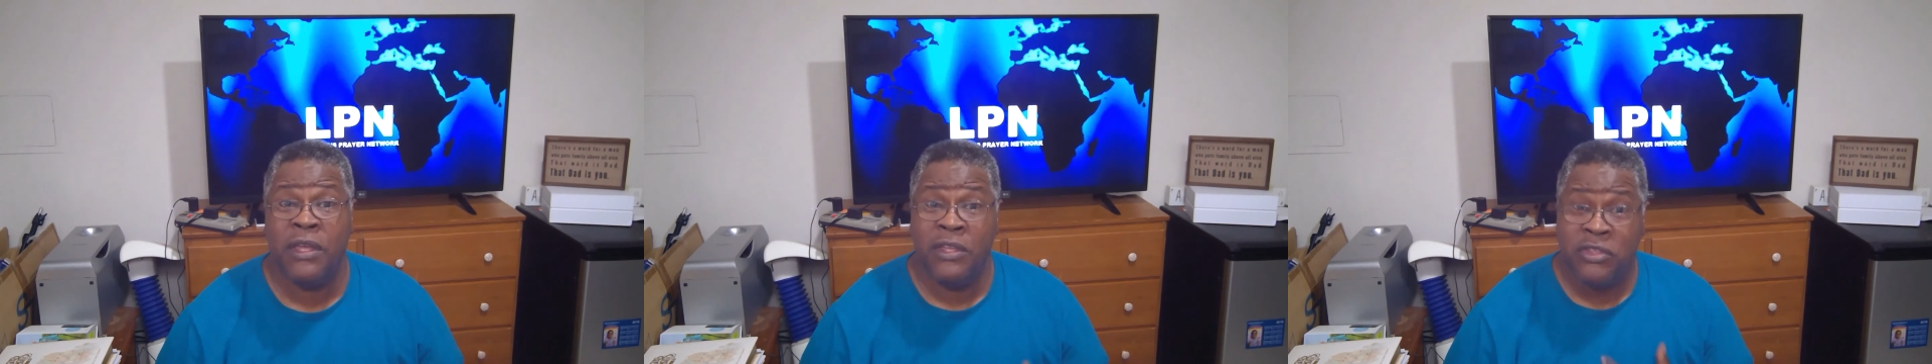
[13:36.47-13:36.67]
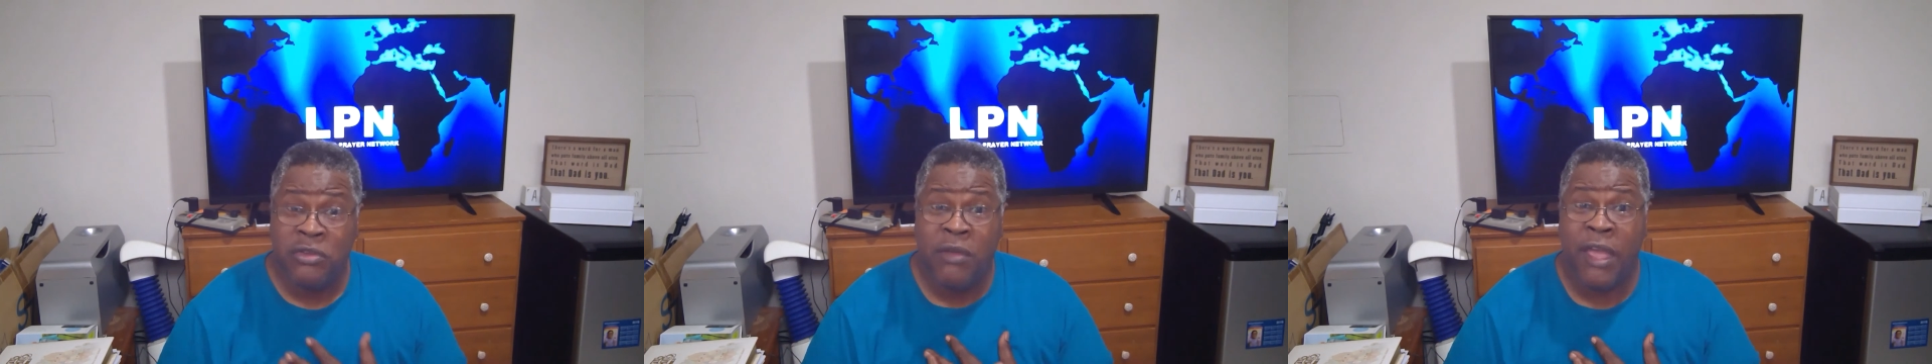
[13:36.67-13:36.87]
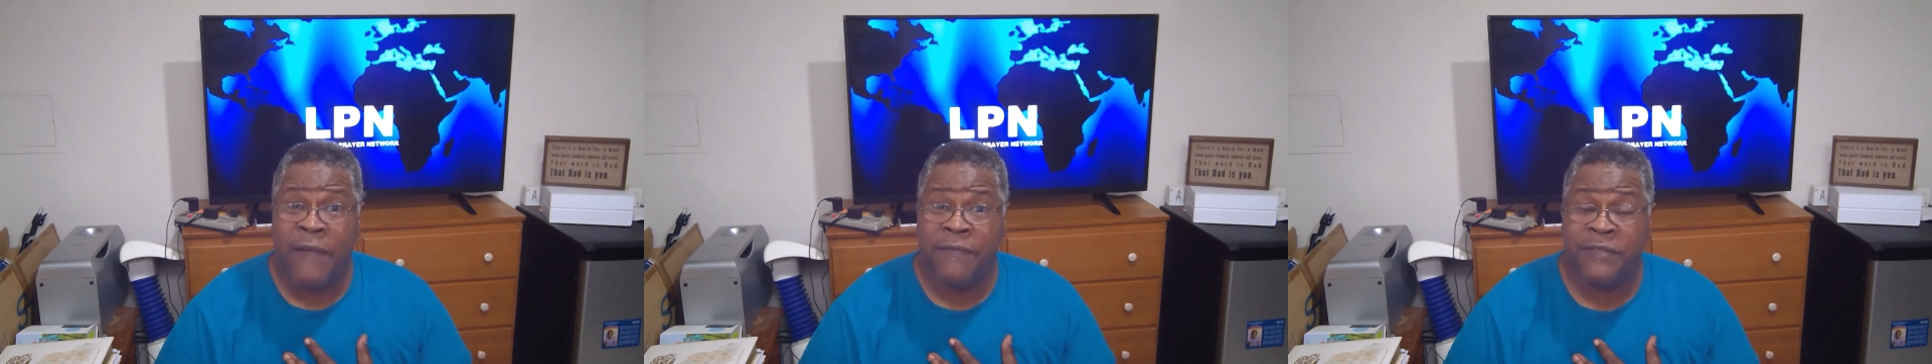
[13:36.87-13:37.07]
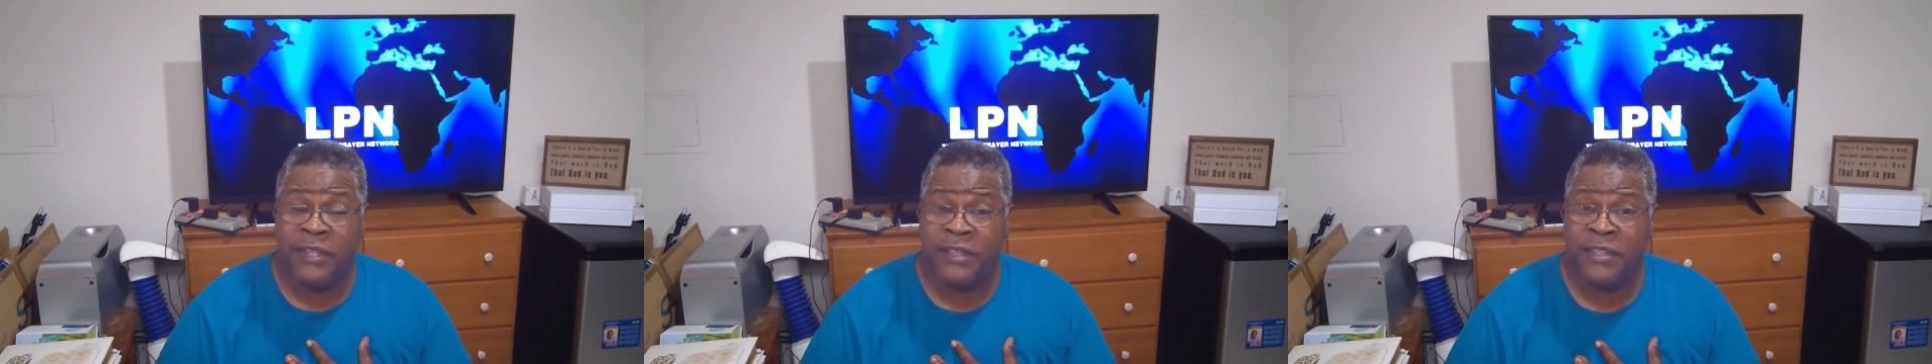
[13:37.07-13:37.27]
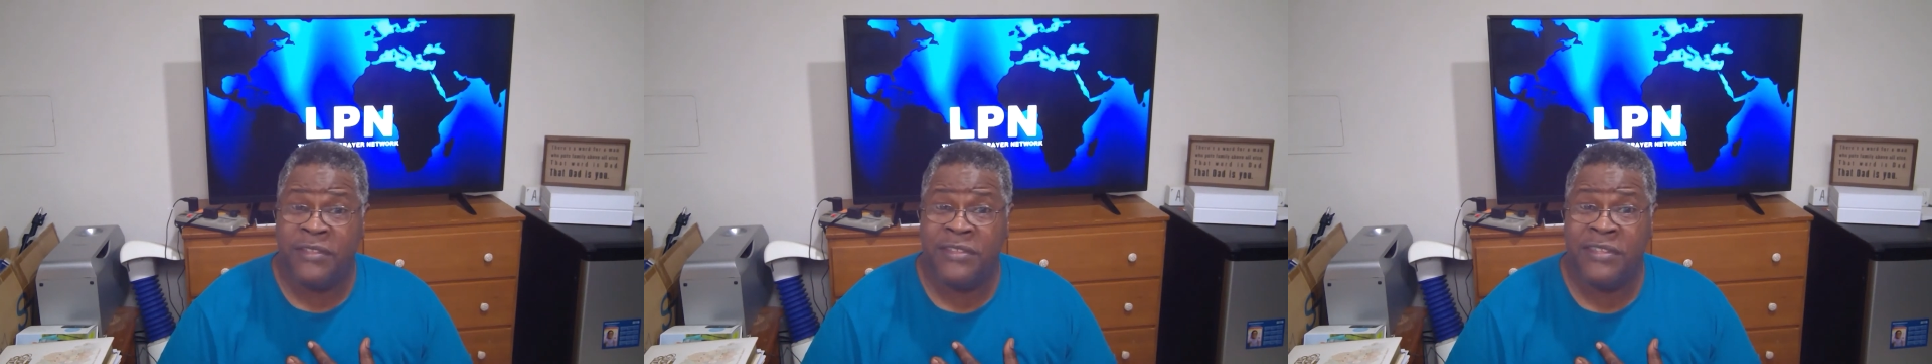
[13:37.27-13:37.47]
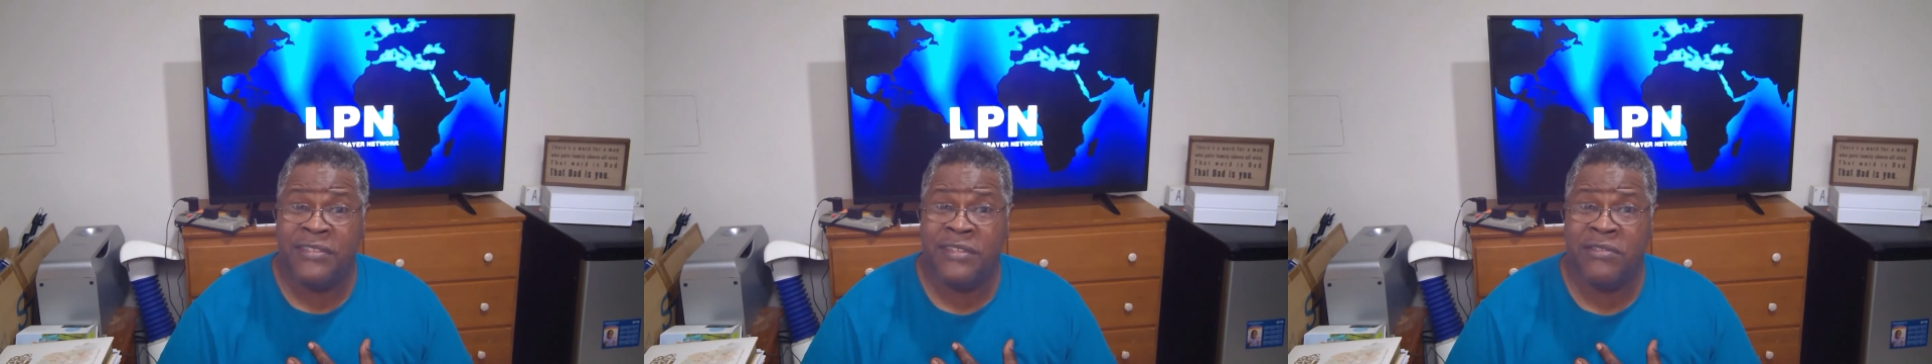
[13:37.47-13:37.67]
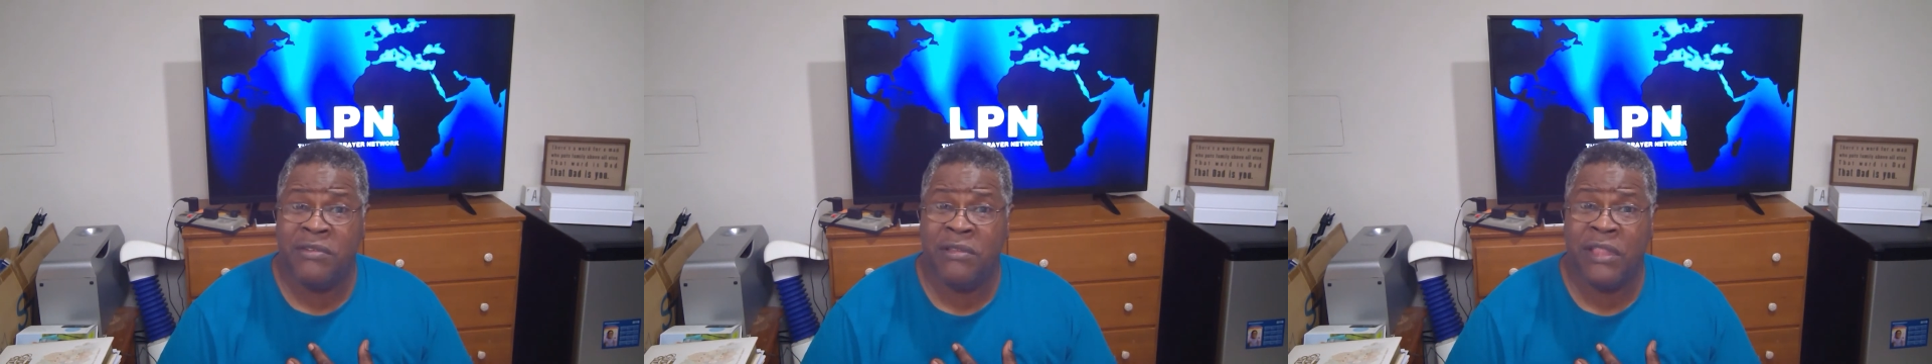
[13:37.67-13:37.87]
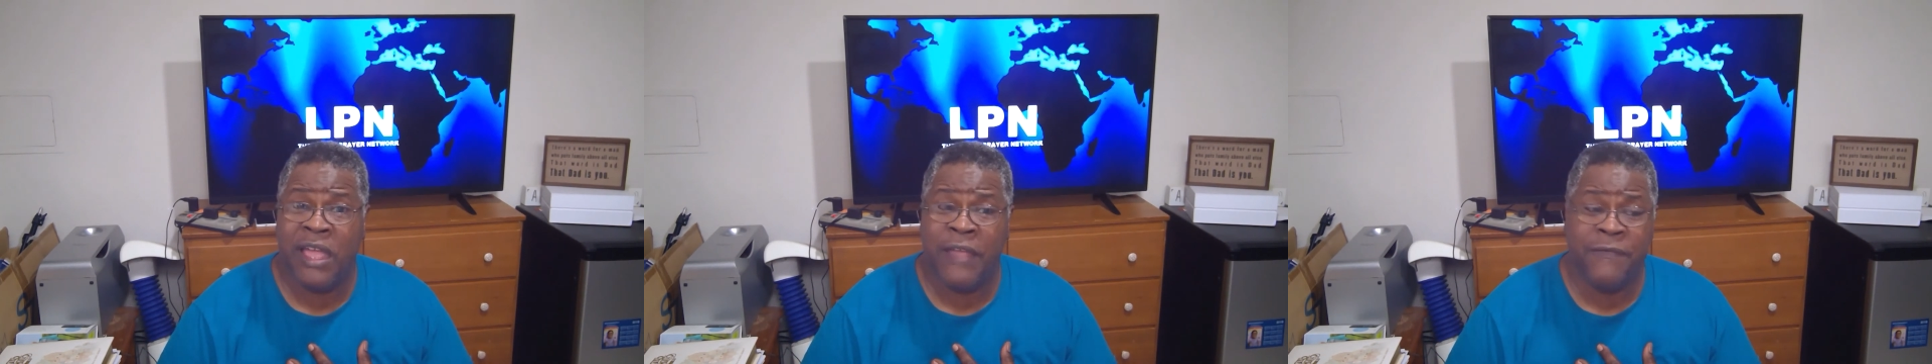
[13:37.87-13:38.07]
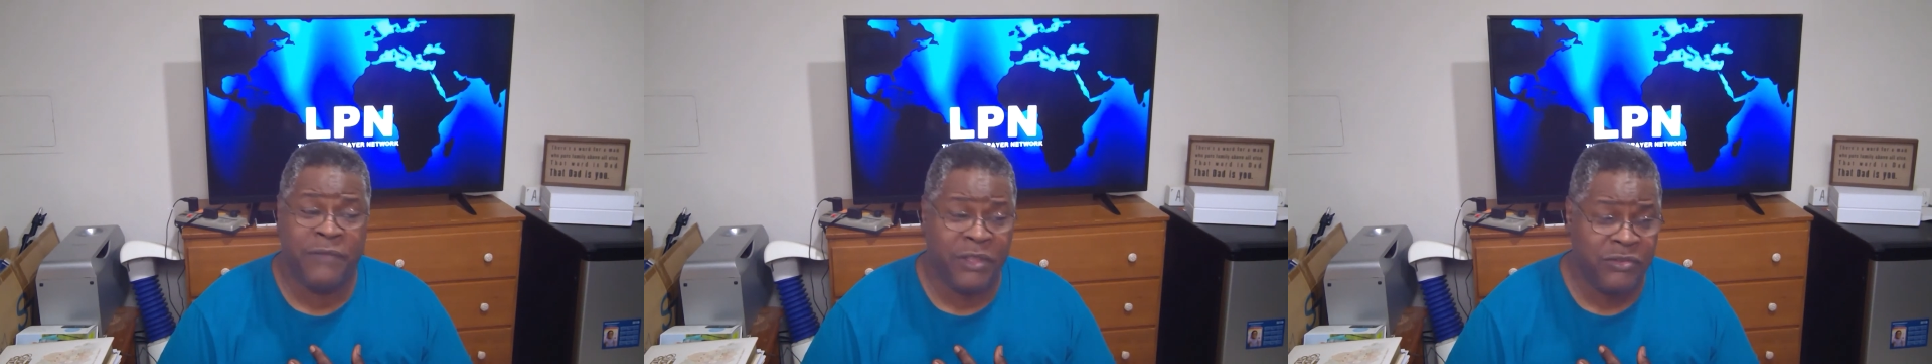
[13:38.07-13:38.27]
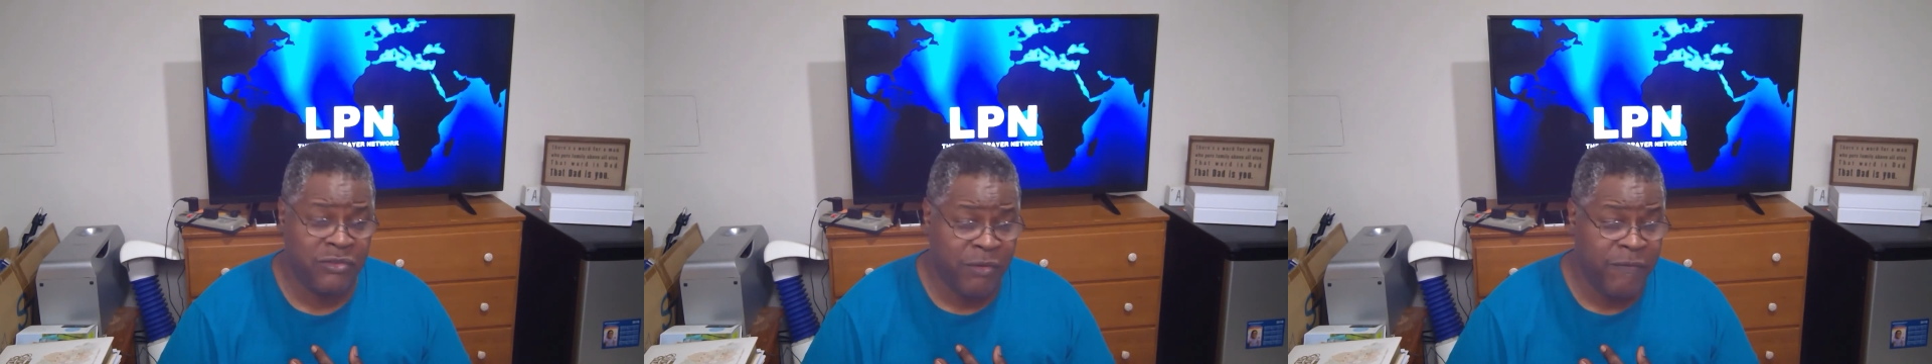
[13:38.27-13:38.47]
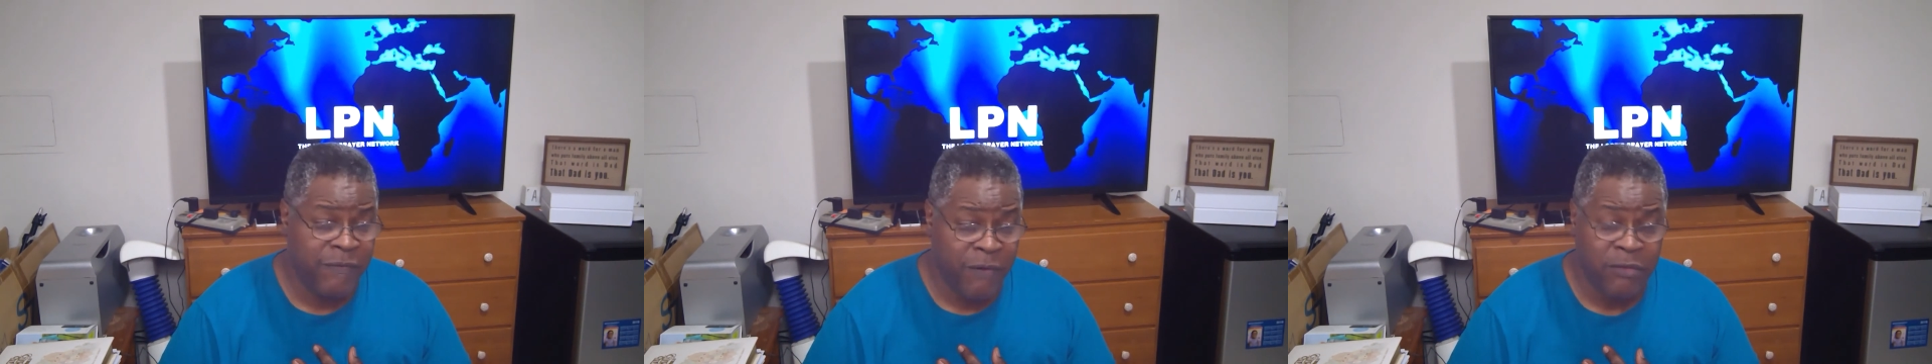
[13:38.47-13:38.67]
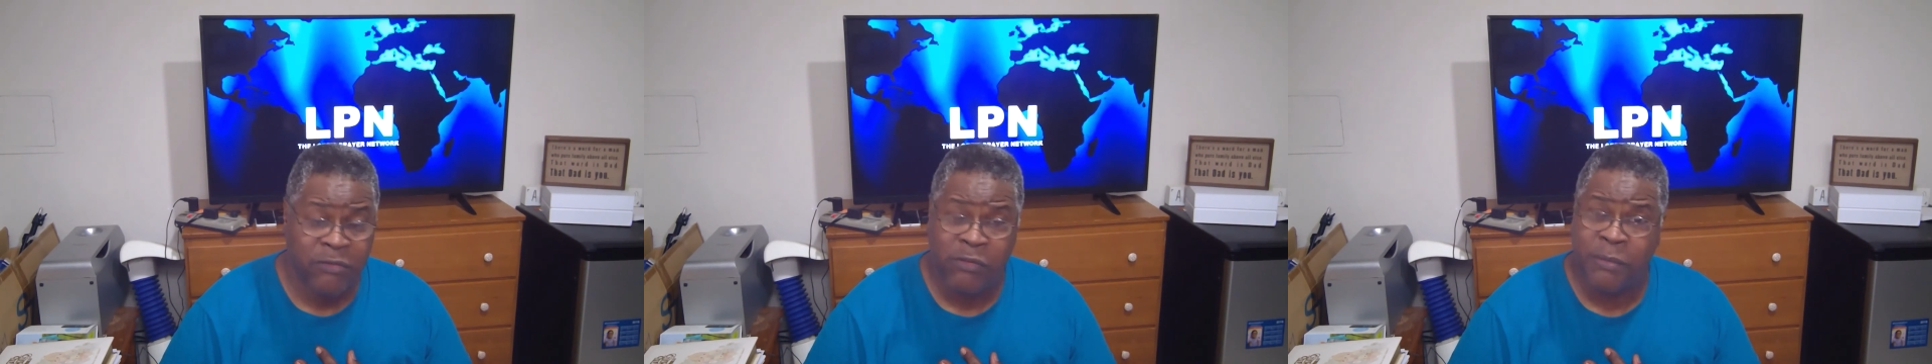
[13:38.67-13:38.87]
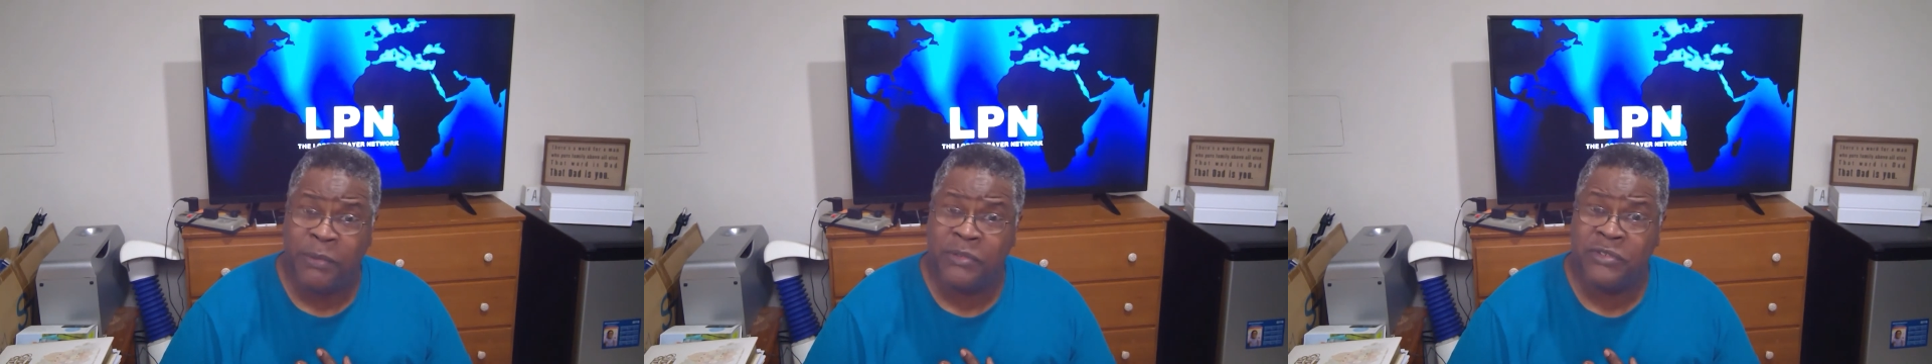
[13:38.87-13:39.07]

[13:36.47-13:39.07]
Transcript: You have tendencies in your life that you're vulnerable